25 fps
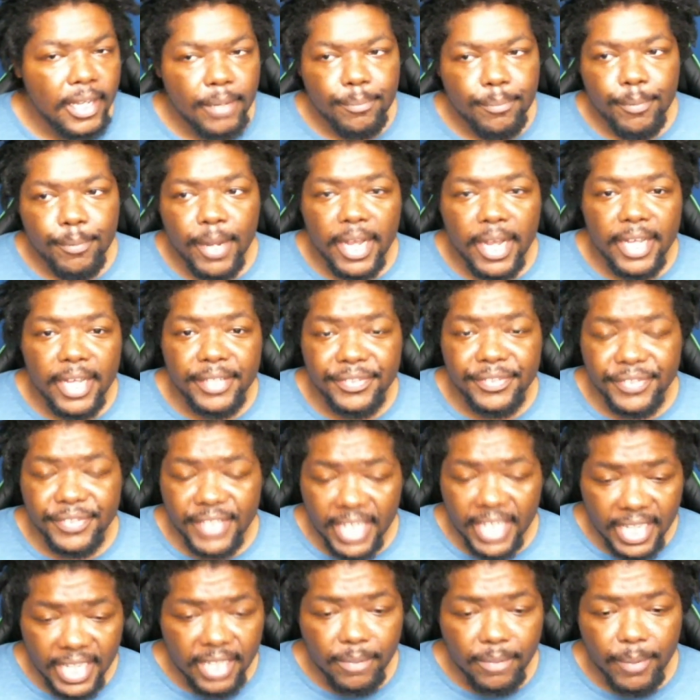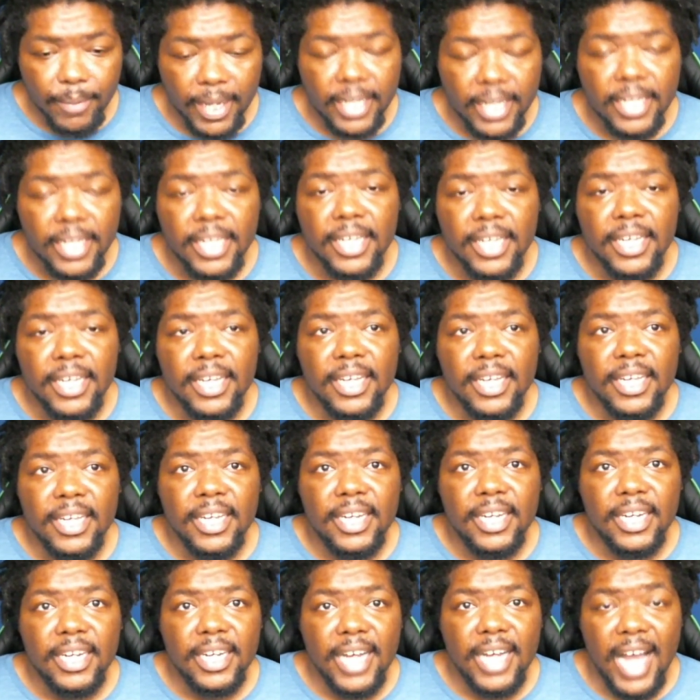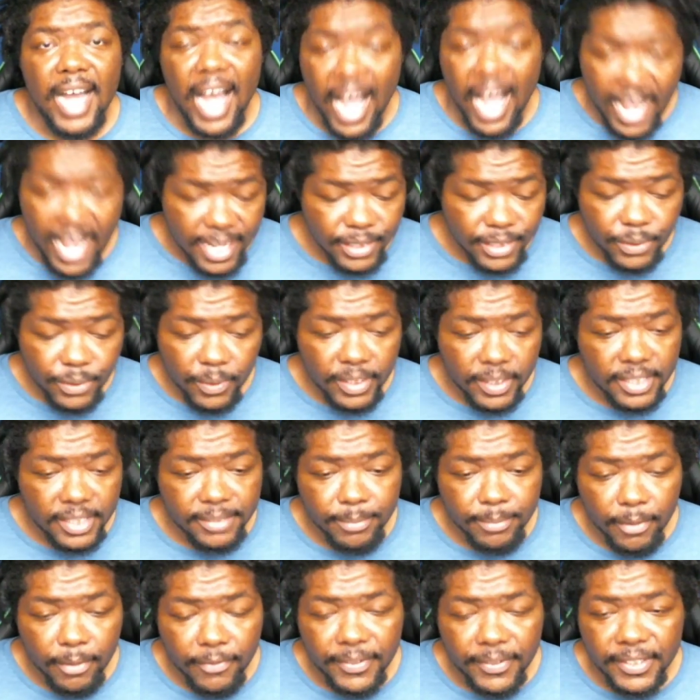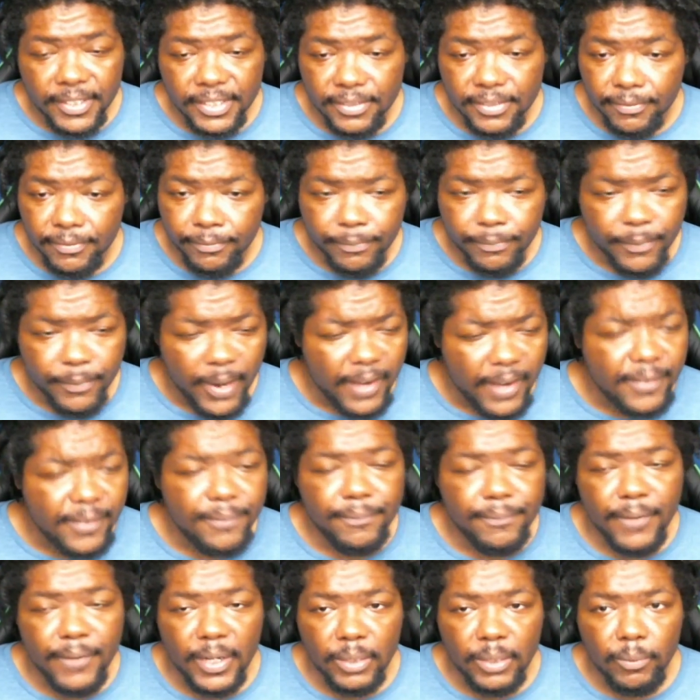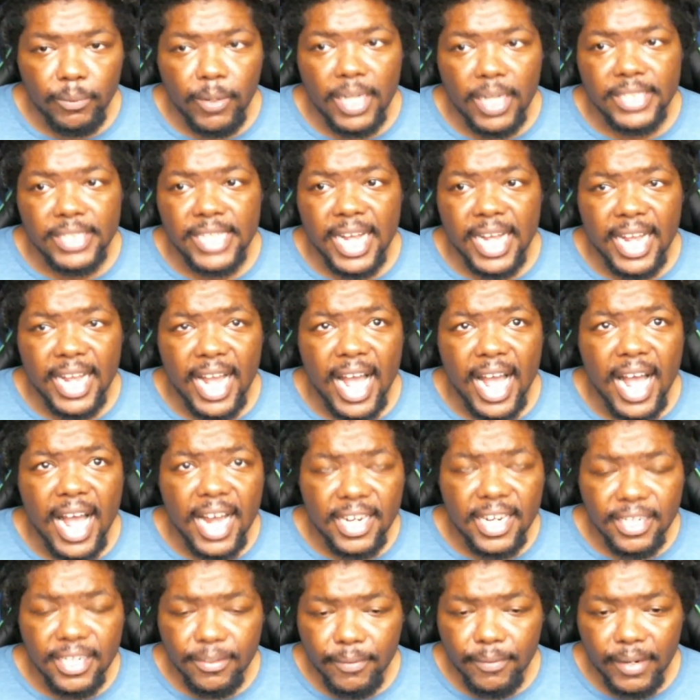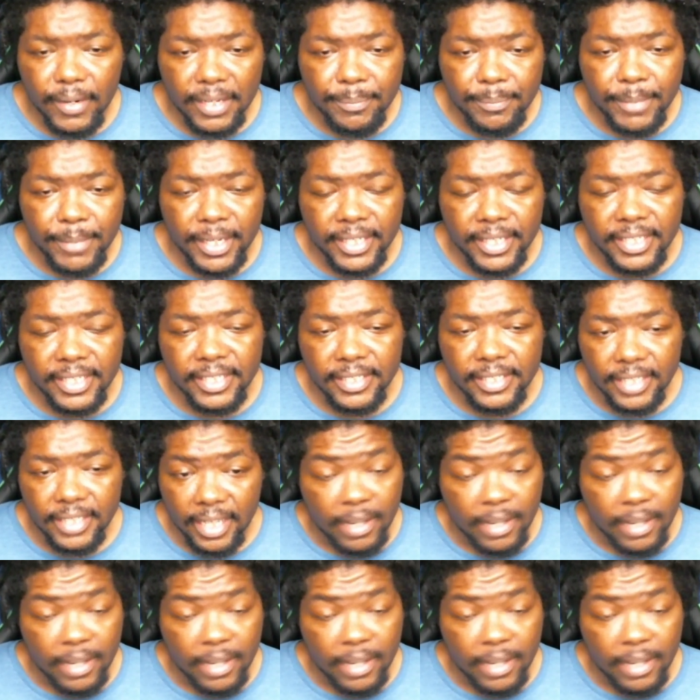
But anyway, I enjoyed this movie. It's very fun to watch. I highly recommend it.